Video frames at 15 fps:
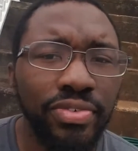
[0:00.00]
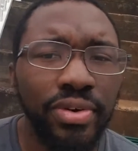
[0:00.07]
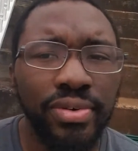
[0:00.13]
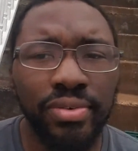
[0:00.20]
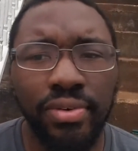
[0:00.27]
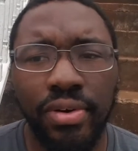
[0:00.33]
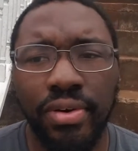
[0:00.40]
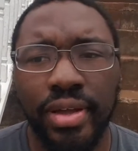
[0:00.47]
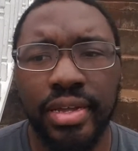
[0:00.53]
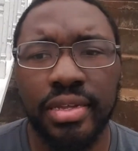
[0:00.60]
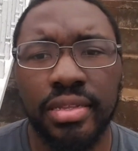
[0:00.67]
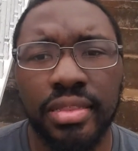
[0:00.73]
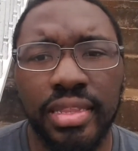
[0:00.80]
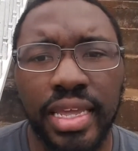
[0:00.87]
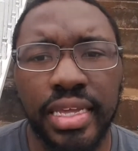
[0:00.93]
growing
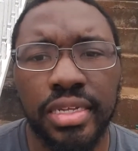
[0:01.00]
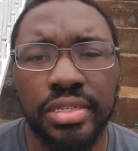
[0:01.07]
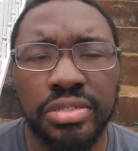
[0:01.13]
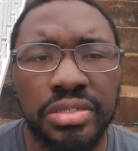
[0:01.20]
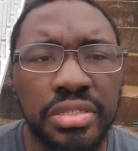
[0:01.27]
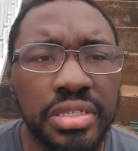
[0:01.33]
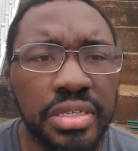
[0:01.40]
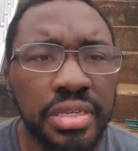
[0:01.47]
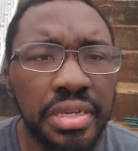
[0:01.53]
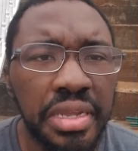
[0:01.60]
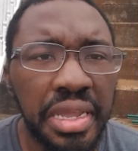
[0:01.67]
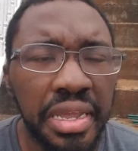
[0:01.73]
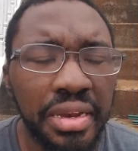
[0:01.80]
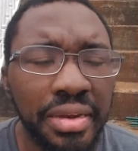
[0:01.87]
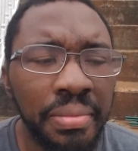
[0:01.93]
things
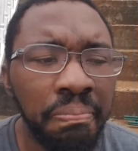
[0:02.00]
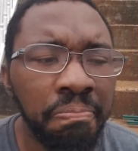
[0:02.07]
in.